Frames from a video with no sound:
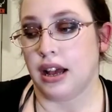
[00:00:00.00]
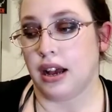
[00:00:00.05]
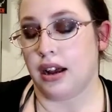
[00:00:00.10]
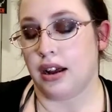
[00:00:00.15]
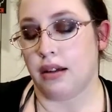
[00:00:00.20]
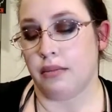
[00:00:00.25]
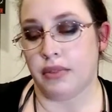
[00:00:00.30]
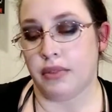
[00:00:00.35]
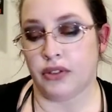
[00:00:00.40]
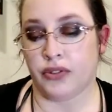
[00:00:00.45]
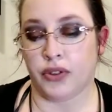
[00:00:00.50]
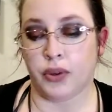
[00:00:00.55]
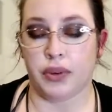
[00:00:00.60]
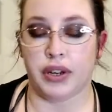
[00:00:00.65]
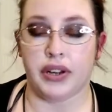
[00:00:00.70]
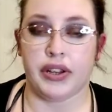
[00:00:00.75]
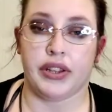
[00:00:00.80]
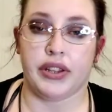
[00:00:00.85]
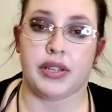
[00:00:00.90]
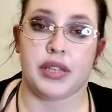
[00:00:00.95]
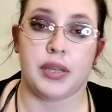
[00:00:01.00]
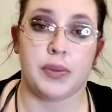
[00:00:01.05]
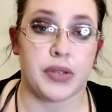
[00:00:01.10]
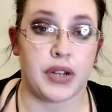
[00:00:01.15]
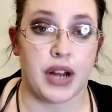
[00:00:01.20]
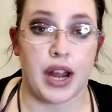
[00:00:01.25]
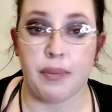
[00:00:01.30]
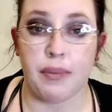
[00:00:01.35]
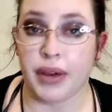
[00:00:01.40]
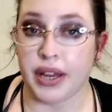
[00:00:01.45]
Um, if you want to hit the
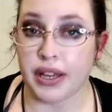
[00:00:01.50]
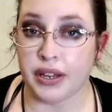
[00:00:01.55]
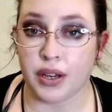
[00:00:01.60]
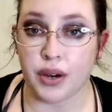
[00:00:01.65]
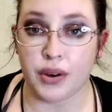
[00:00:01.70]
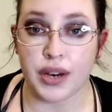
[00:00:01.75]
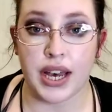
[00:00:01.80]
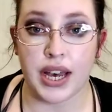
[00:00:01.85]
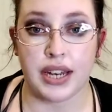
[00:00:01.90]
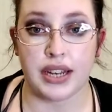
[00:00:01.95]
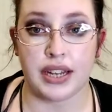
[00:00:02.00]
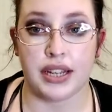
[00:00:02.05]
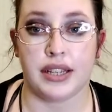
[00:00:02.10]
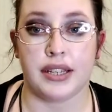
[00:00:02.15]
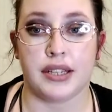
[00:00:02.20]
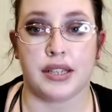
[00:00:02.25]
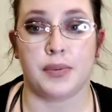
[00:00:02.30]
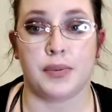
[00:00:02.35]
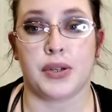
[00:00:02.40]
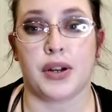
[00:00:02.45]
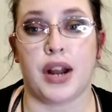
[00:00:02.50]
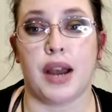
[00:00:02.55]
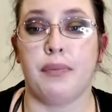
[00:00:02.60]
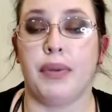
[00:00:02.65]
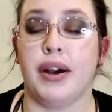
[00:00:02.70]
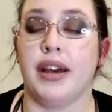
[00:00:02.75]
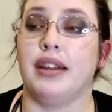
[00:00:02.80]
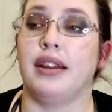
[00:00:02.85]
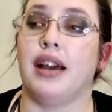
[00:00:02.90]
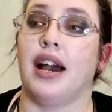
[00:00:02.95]
subscribe button, go ahead and hit the
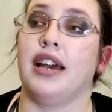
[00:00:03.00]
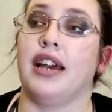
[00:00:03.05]
subscribe button.